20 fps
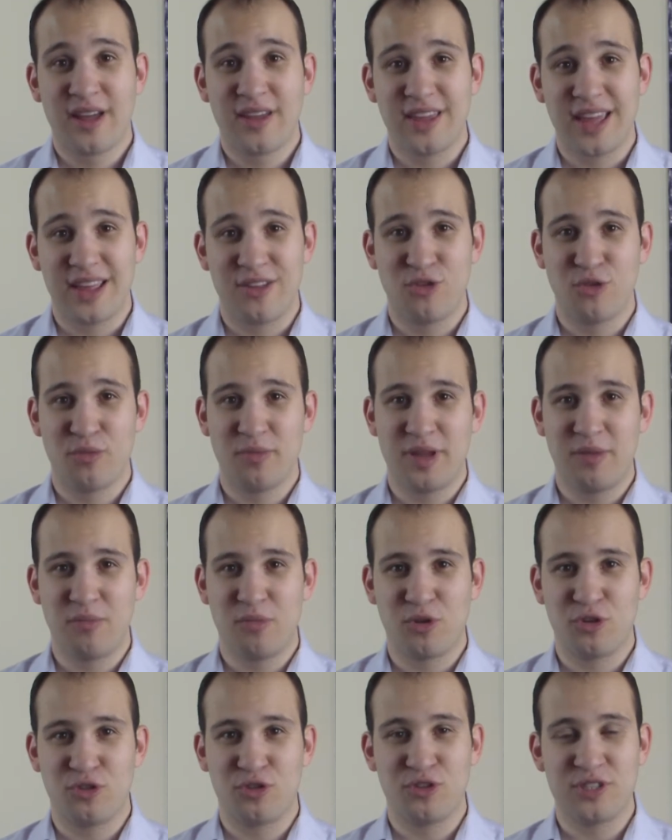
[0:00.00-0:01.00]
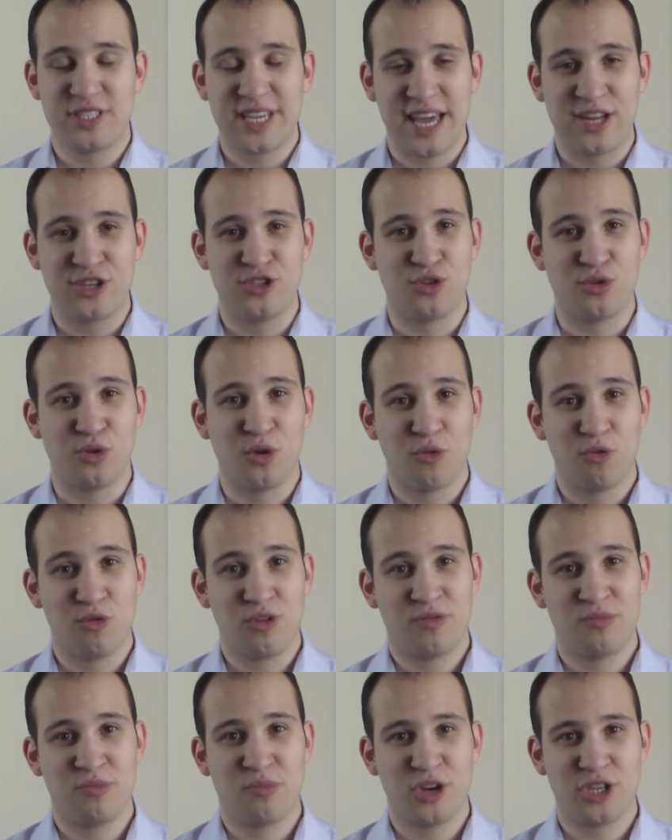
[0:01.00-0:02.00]
and you'll be able to schedule
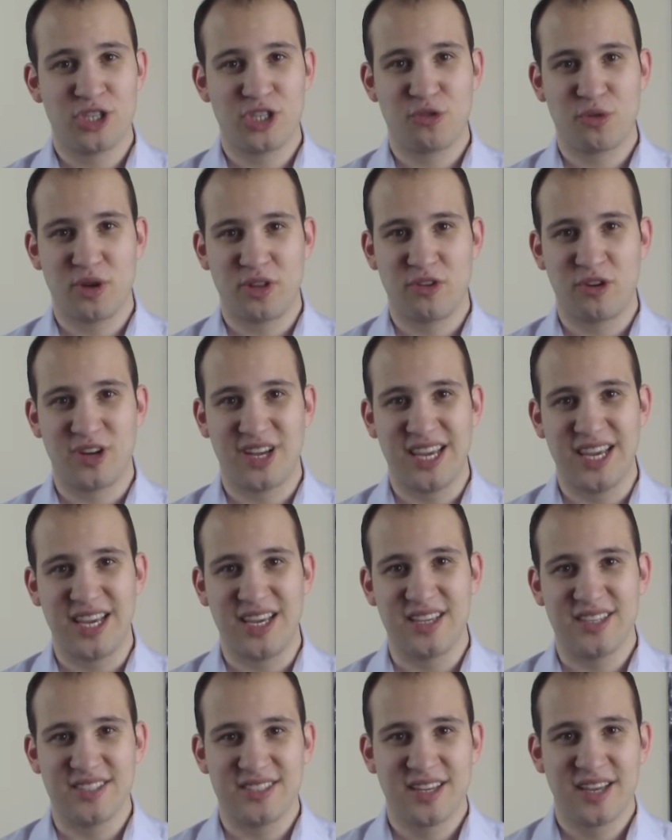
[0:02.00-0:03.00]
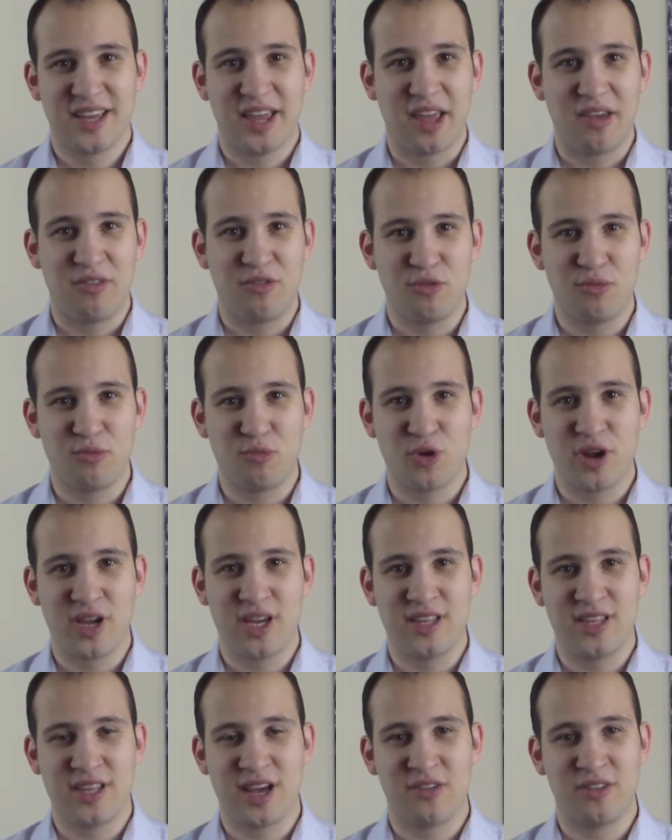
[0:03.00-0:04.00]
with much greater ease if you're
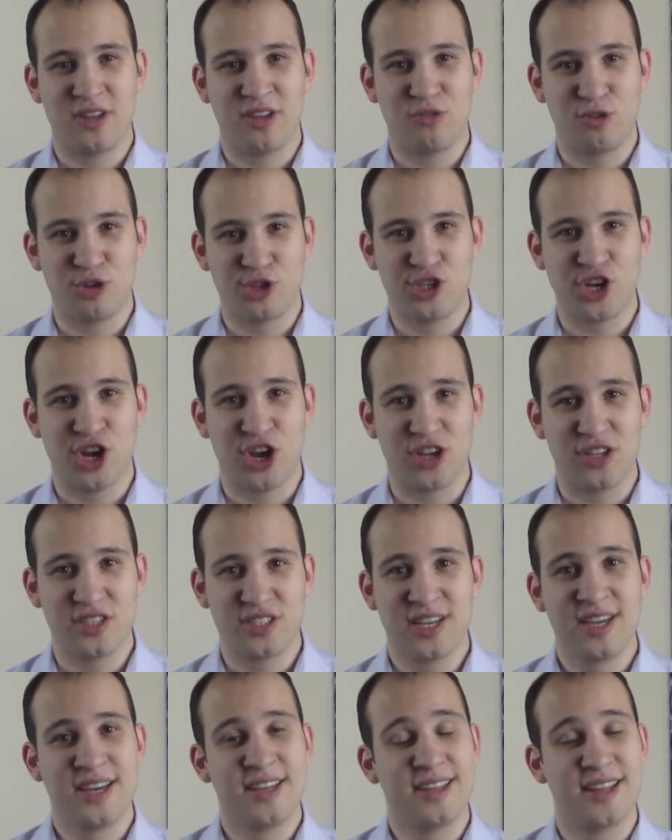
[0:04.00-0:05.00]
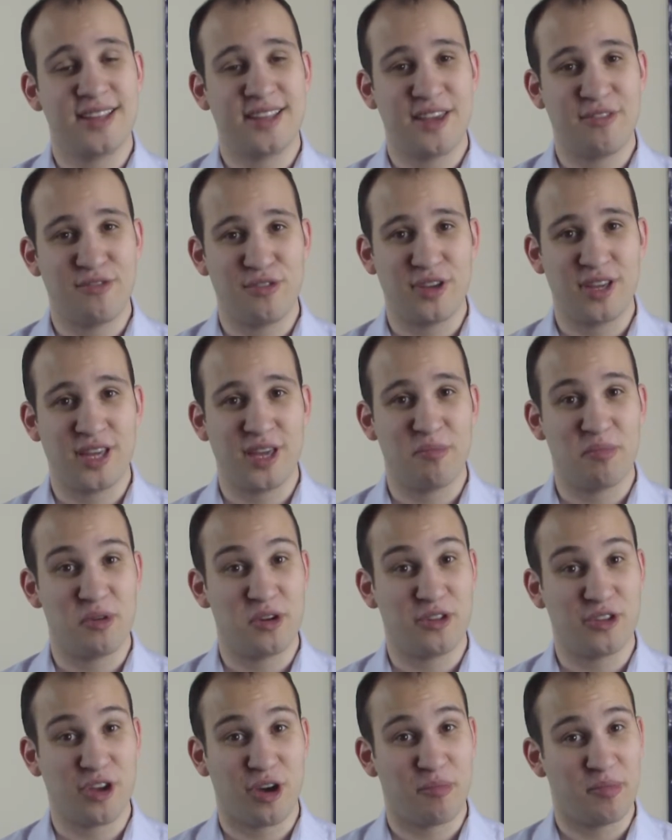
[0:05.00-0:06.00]
breaking down into chunks than if you keep a
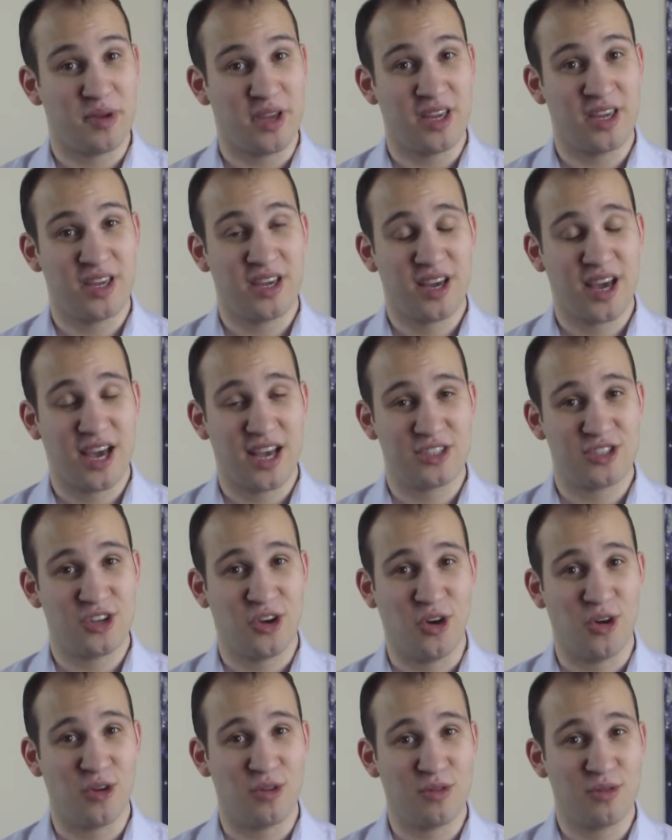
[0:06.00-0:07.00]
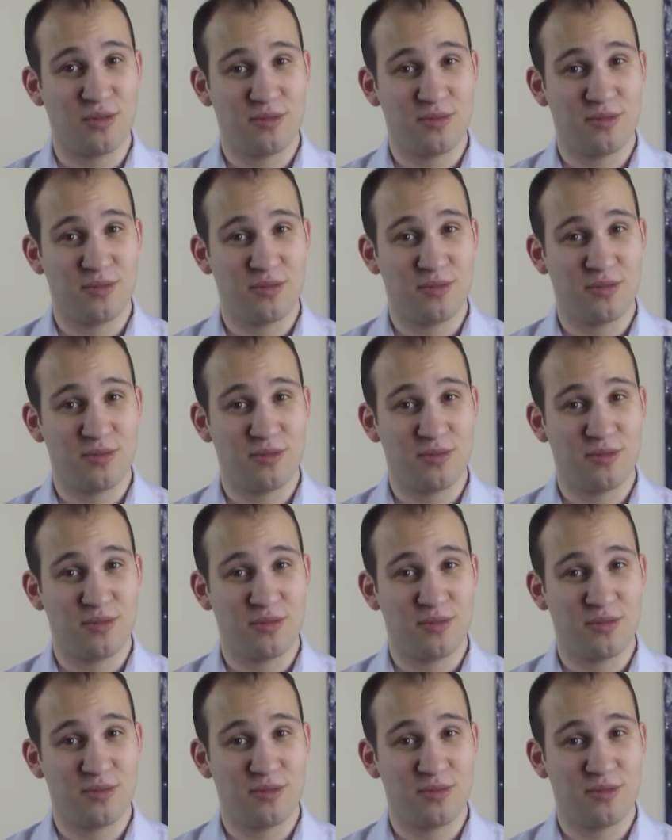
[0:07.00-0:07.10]
topic as a whole.